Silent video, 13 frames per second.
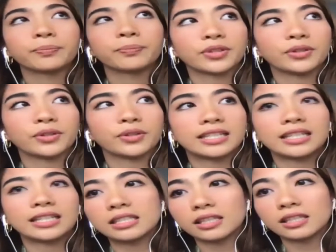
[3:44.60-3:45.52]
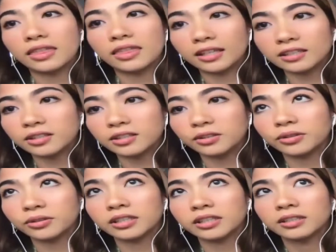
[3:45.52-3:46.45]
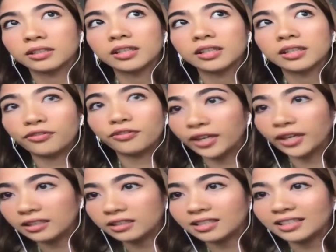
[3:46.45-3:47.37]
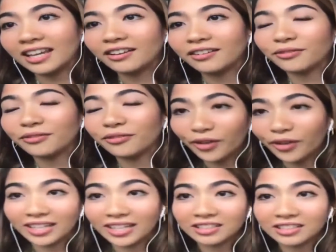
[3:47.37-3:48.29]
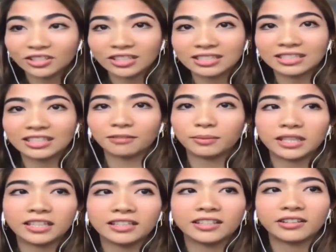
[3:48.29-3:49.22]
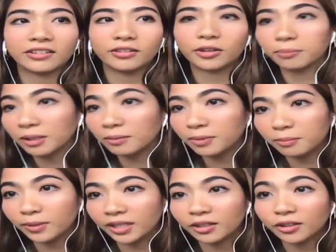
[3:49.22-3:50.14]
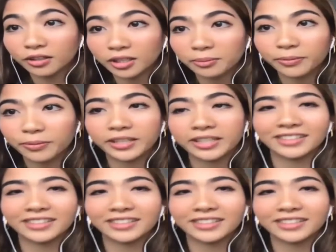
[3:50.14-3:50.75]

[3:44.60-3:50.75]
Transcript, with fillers: So I'd say it's thanks to uh, fate and friends trusting me, or maybe being currybot.